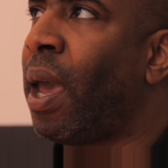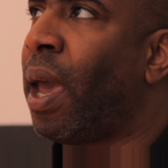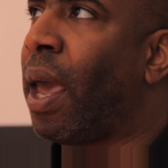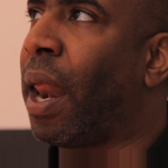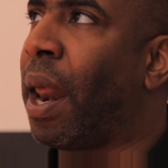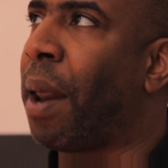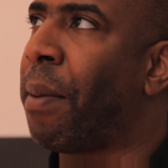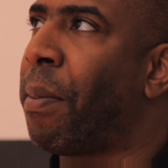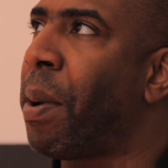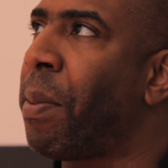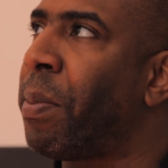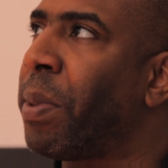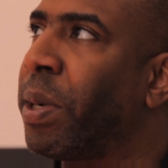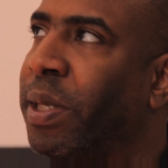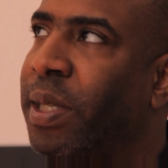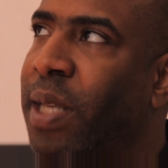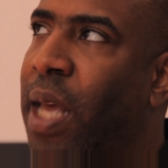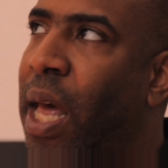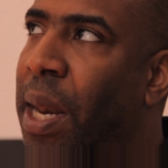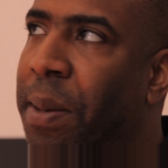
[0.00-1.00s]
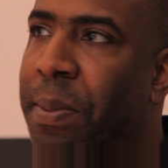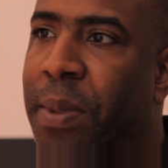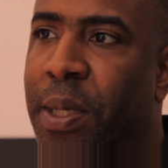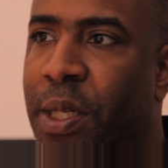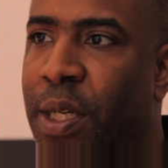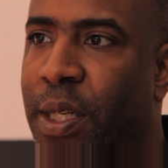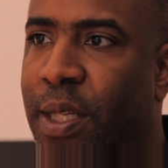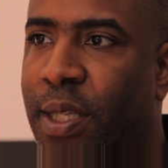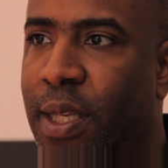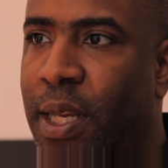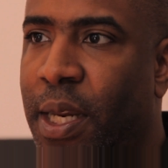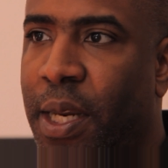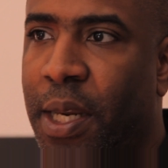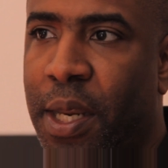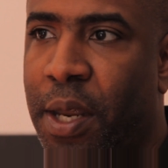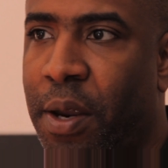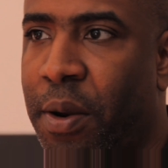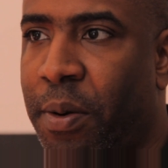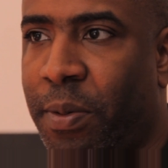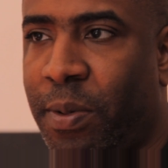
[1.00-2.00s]
And I remember Solomon just sitting
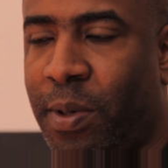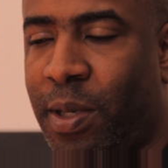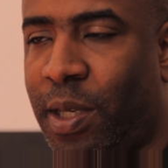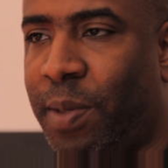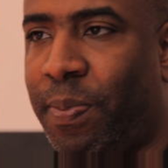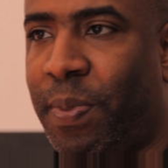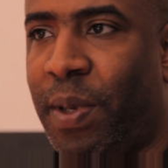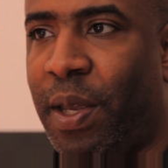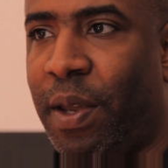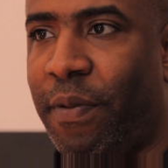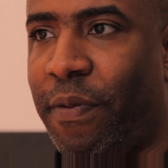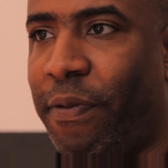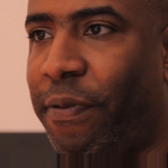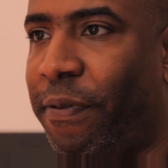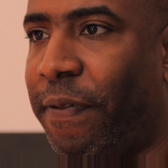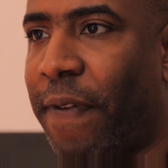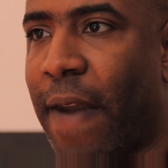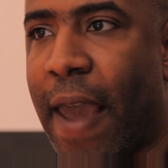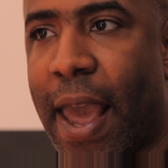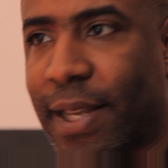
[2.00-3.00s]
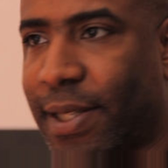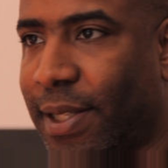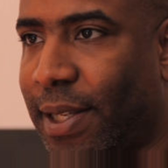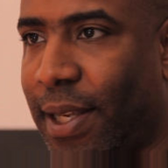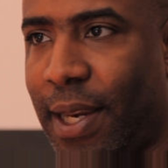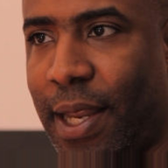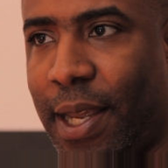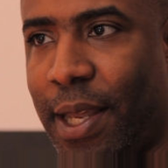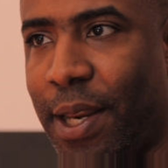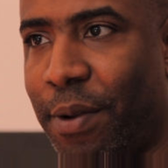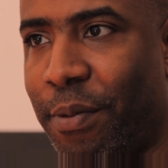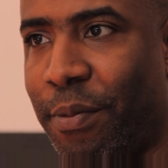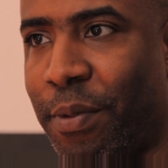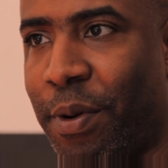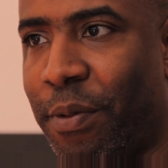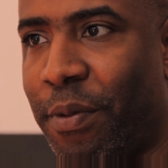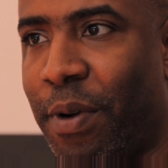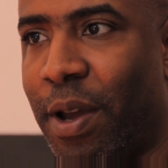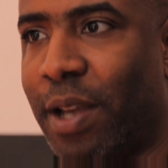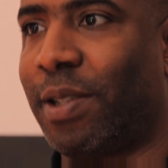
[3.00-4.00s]
there, just being fascinated
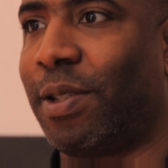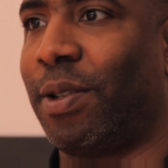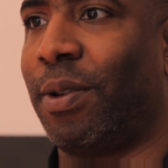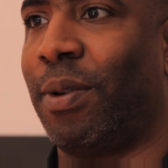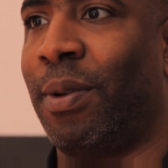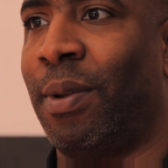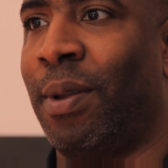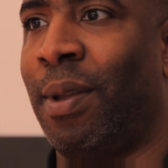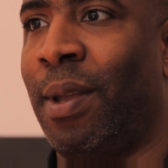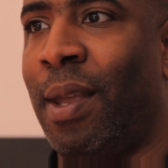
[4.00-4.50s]
with Russell.